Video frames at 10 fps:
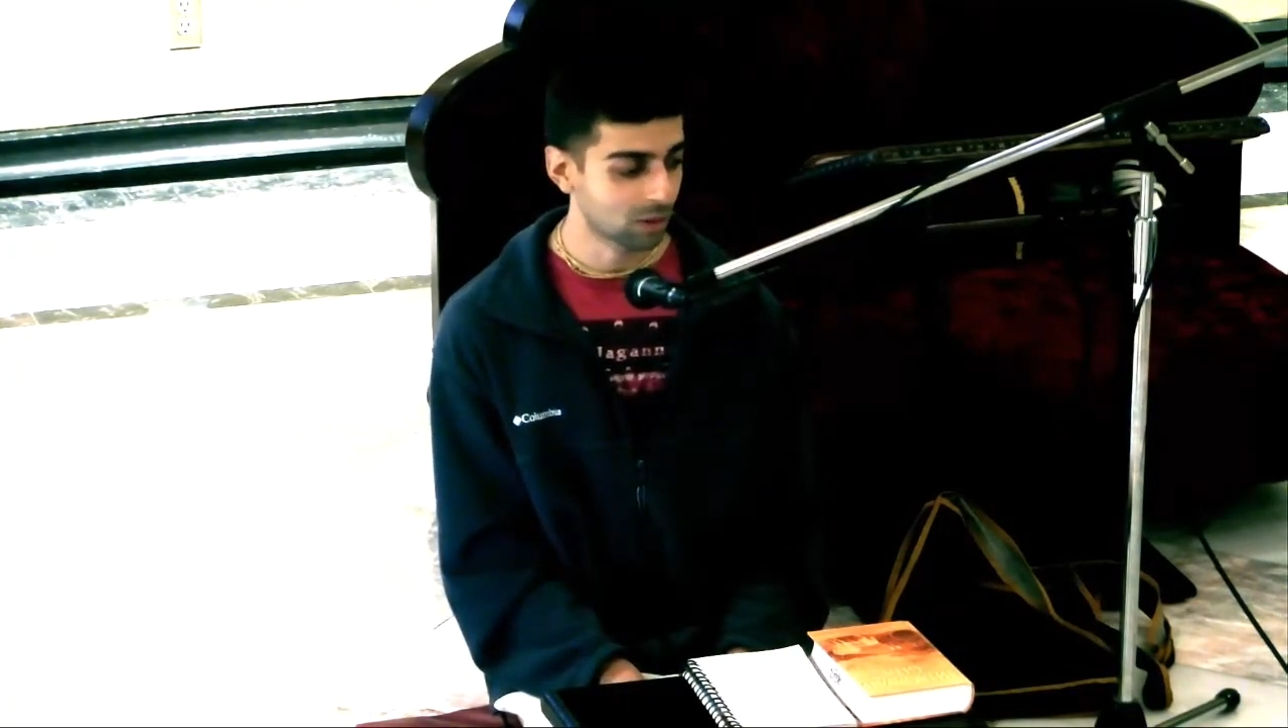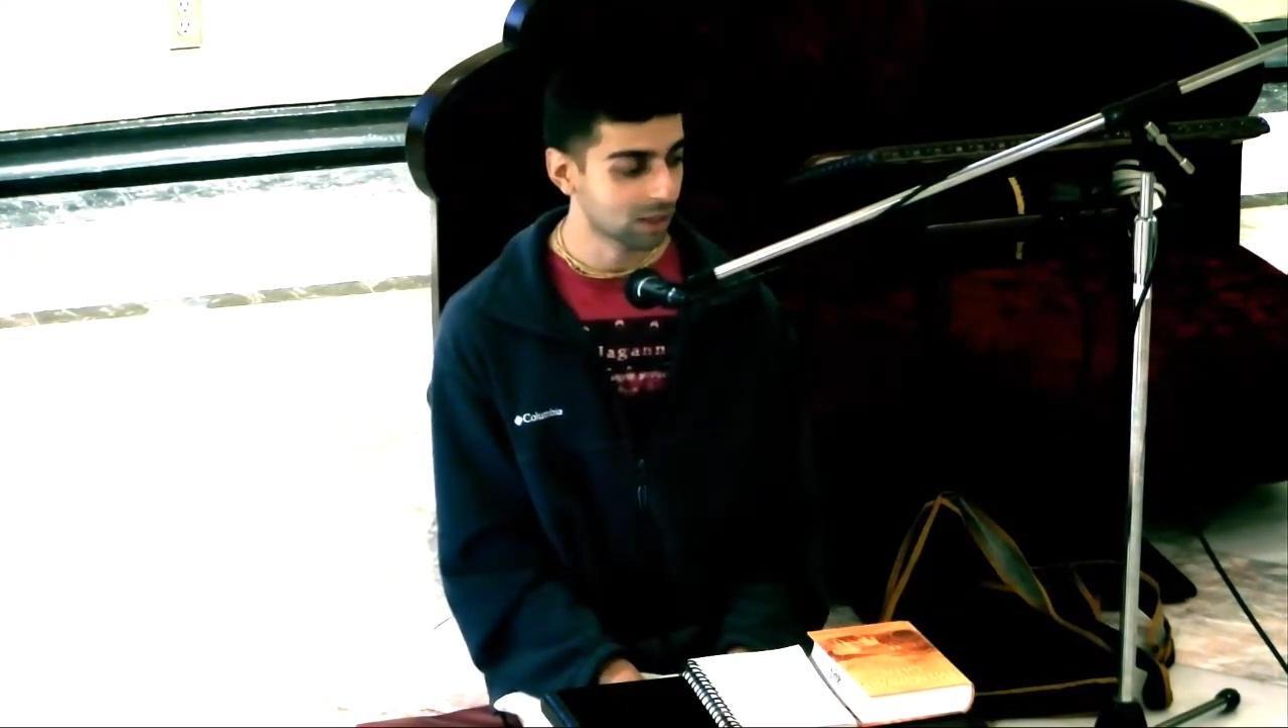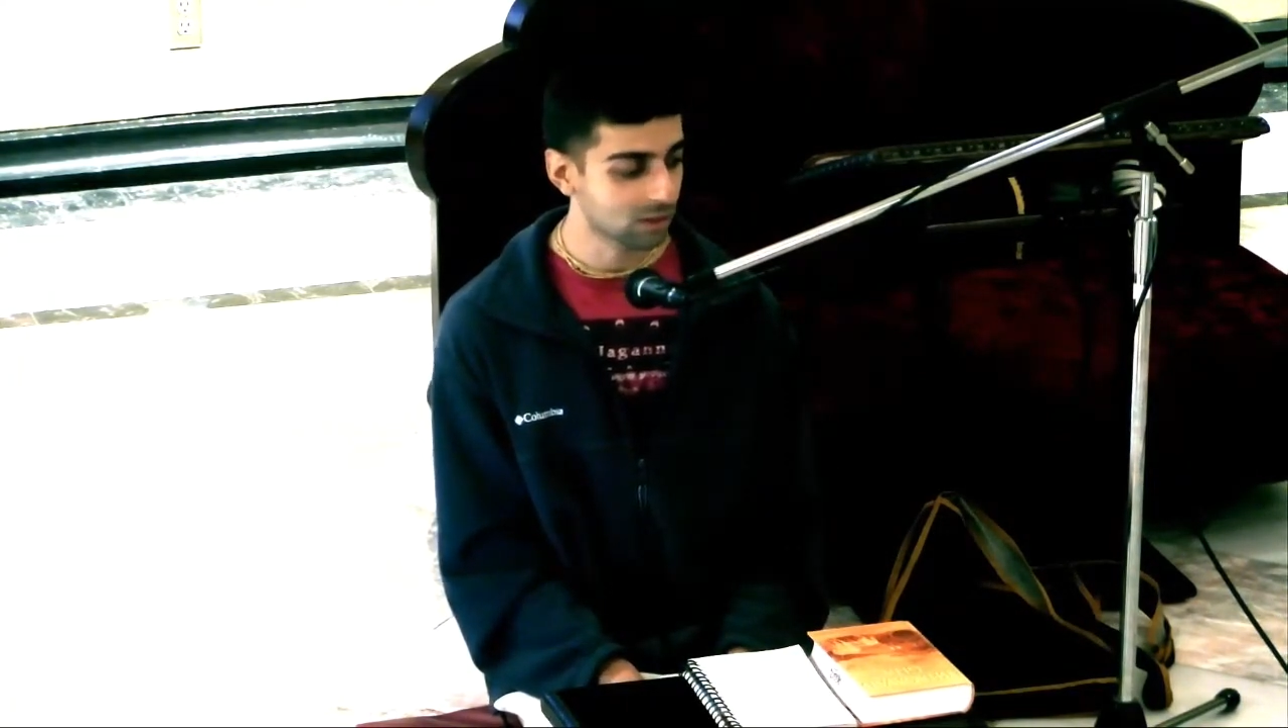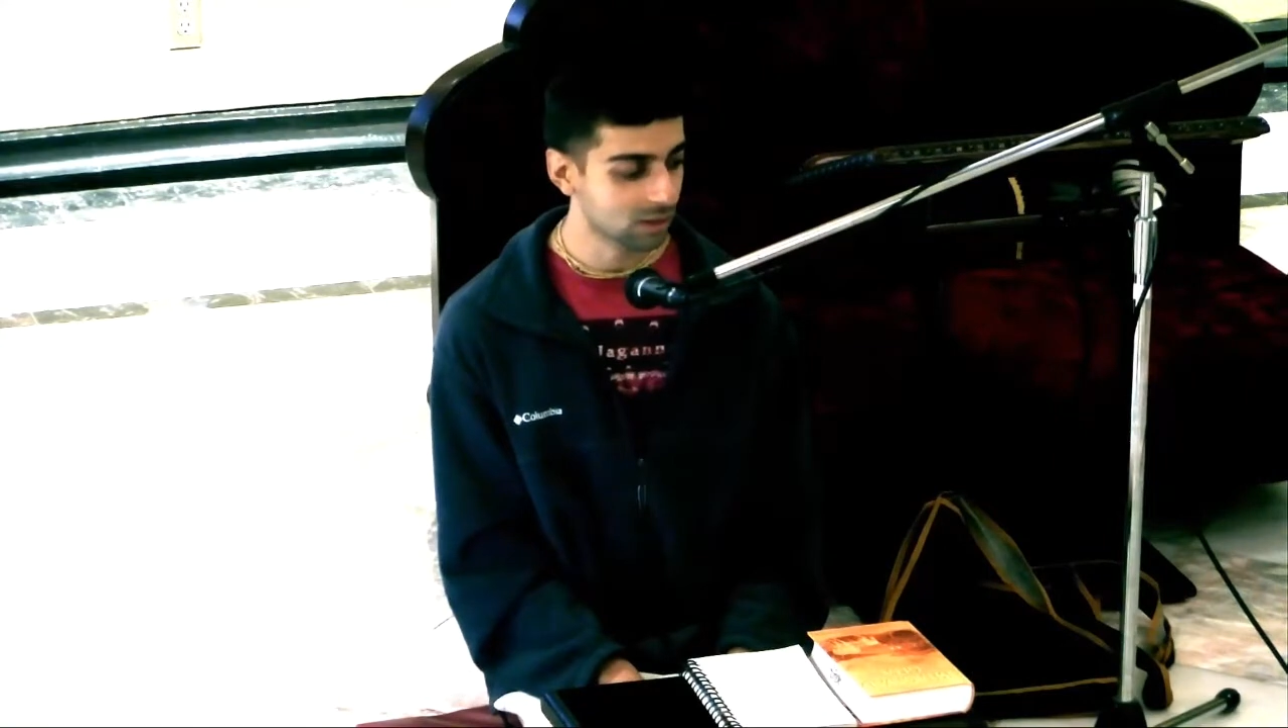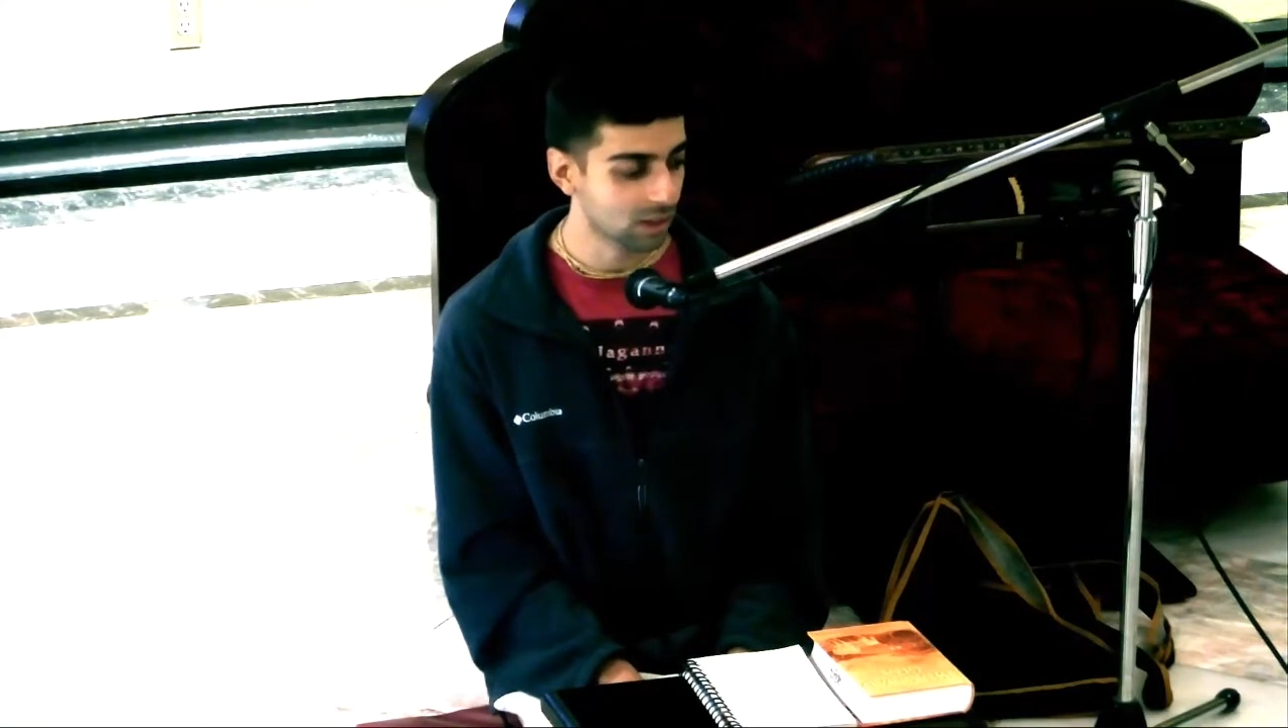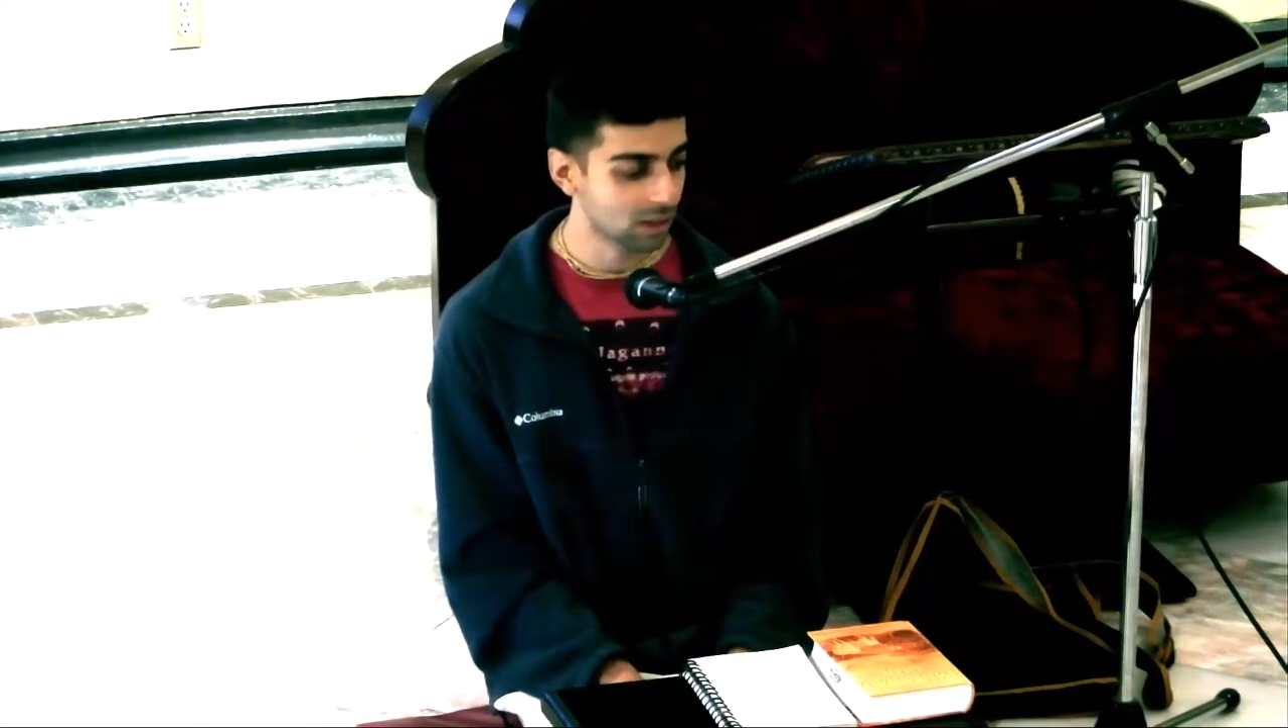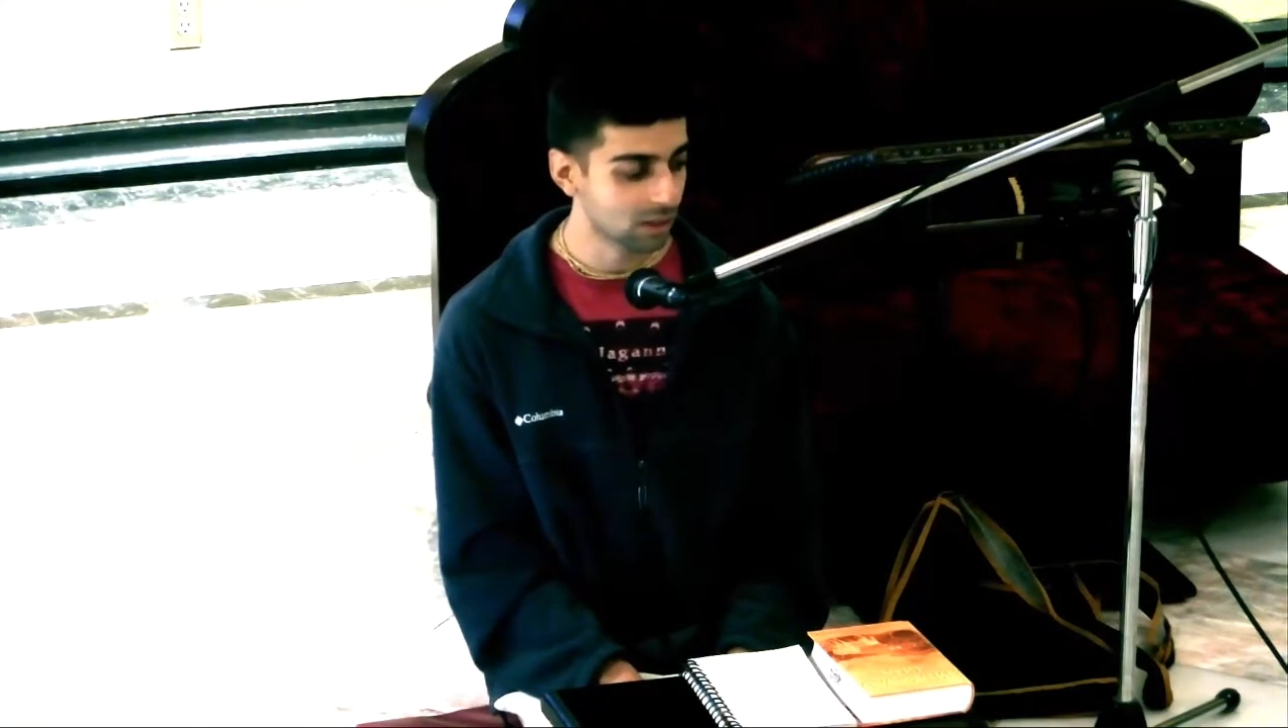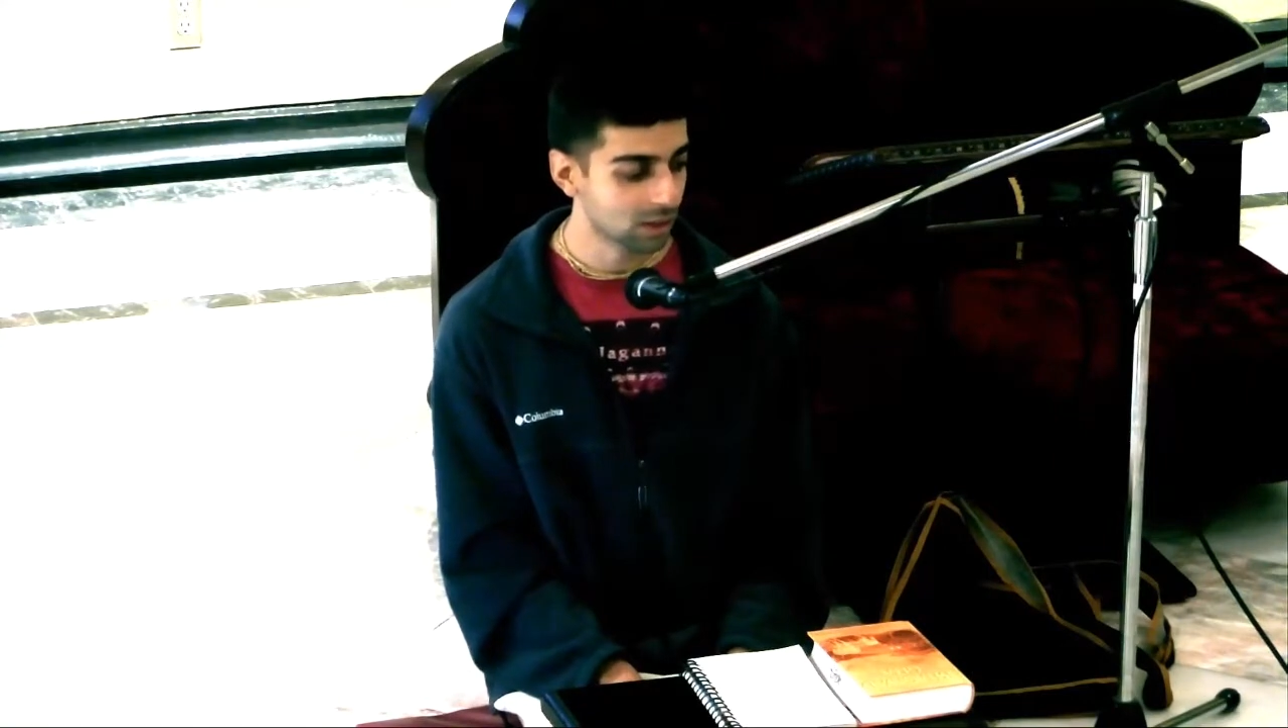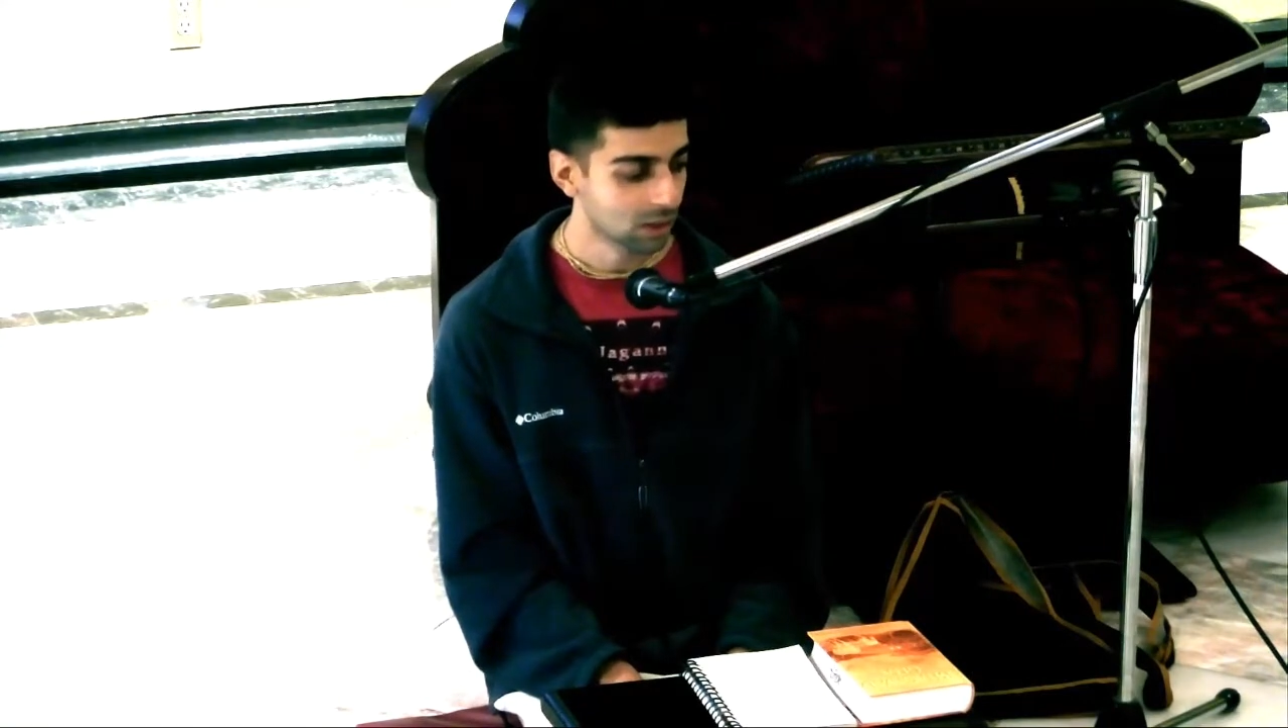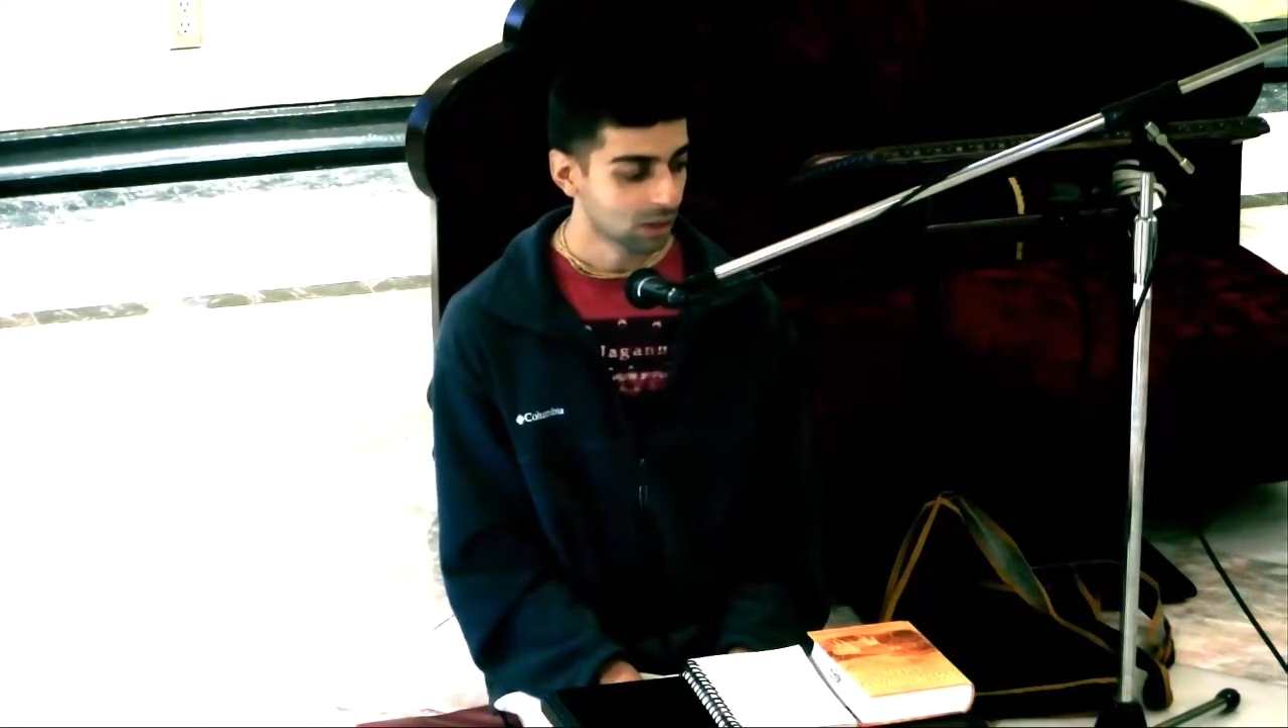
let's say